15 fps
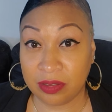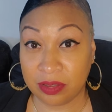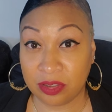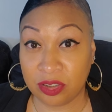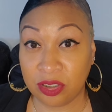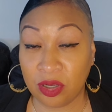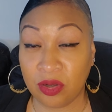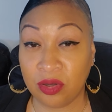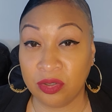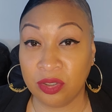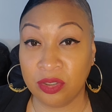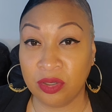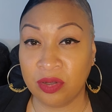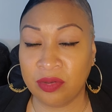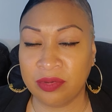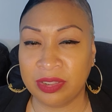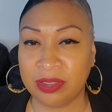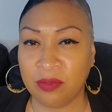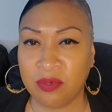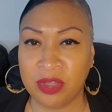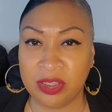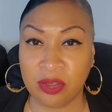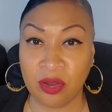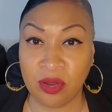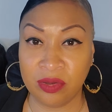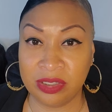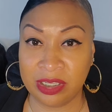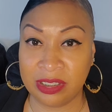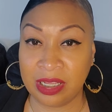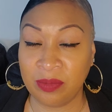So, you know,
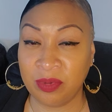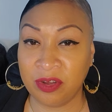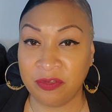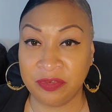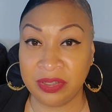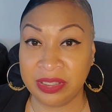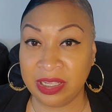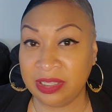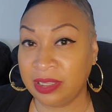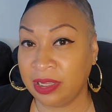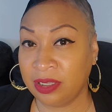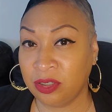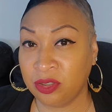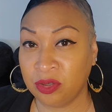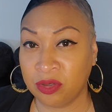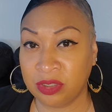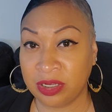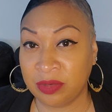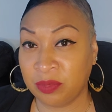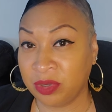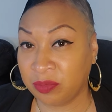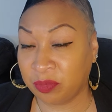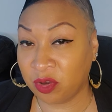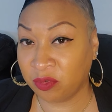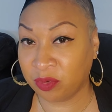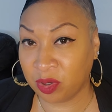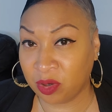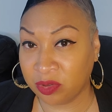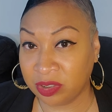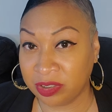withholding, they both feel that they, you know, they're both
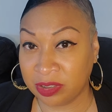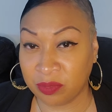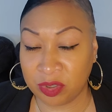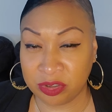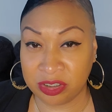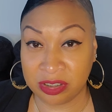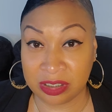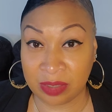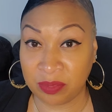withholding emotions.